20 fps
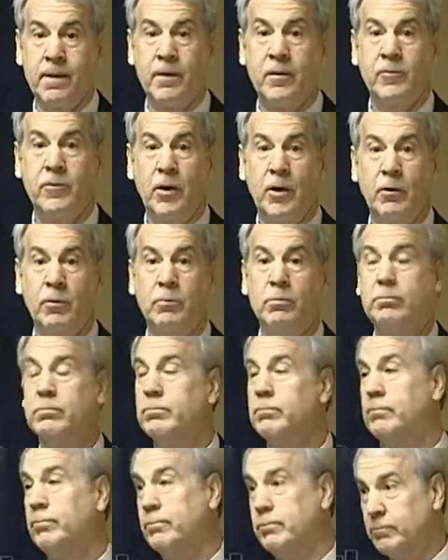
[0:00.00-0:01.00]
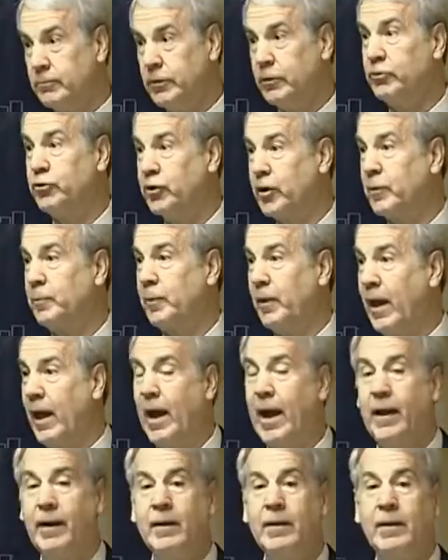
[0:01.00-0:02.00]
So you should
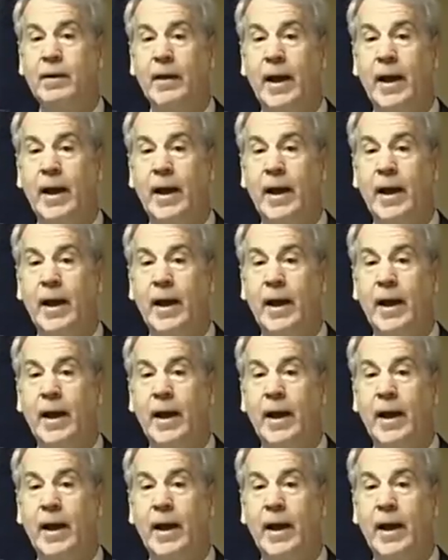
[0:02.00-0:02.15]
apply,